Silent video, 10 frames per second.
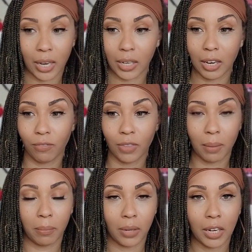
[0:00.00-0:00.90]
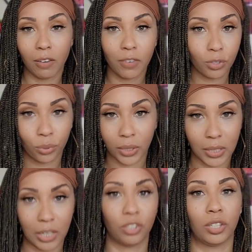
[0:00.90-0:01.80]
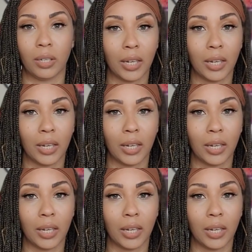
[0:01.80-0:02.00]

and give them individual attention.